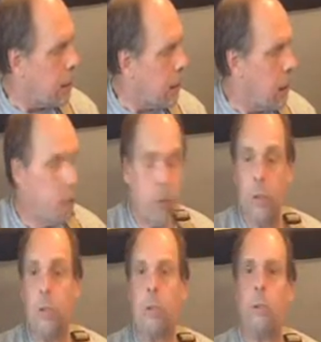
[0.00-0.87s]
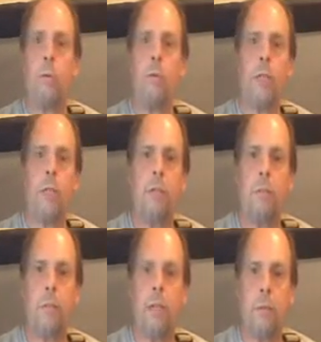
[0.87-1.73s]
Now, for those of you already
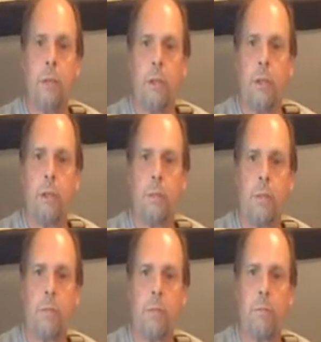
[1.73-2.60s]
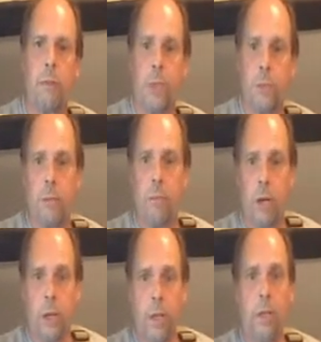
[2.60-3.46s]
familiar with the concepts of major and
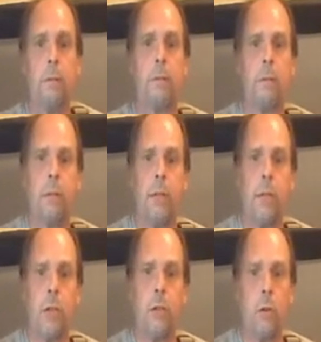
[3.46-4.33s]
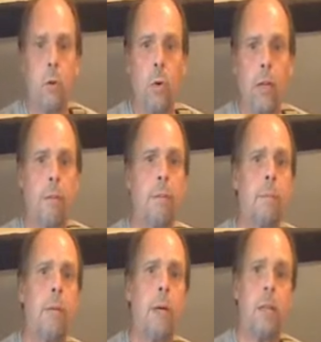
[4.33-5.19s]
minor, we're ignoring
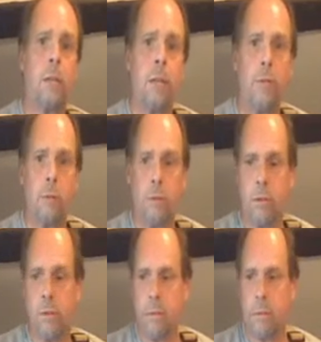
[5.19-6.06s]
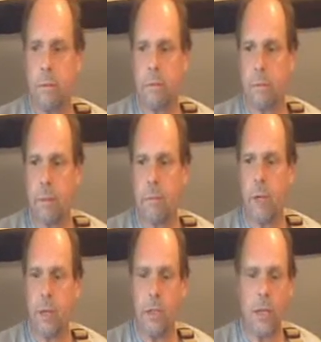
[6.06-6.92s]
minor intervals,
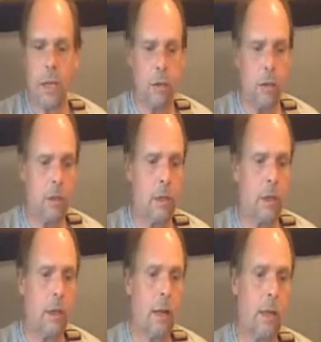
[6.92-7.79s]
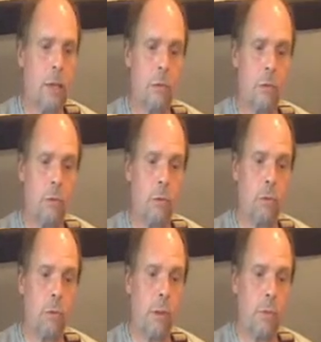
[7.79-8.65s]
minor scales and so forth
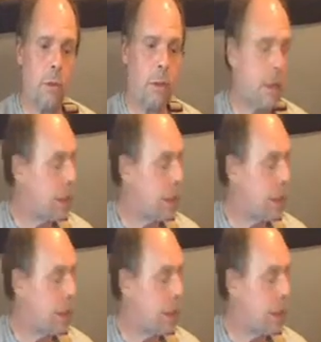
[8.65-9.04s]
for the moment,